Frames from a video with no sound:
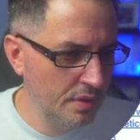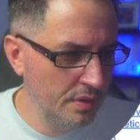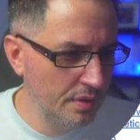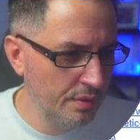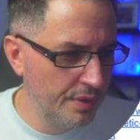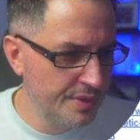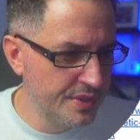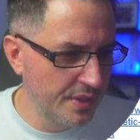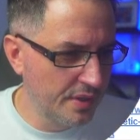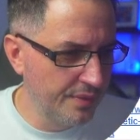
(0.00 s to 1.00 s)
1
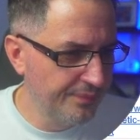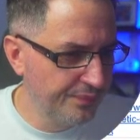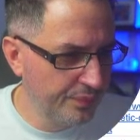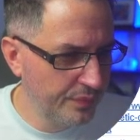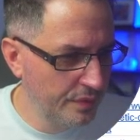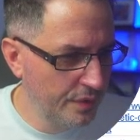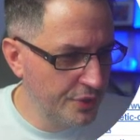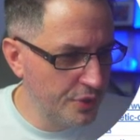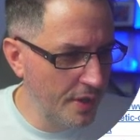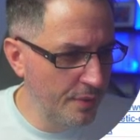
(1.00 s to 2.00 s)
second. You're
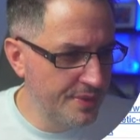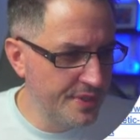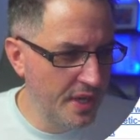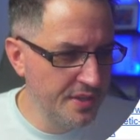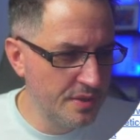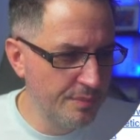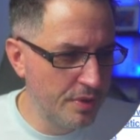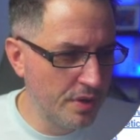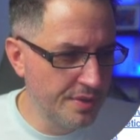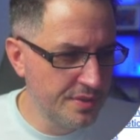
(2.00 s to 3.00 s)
trying to attain some
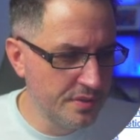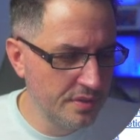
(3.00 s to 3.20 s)
products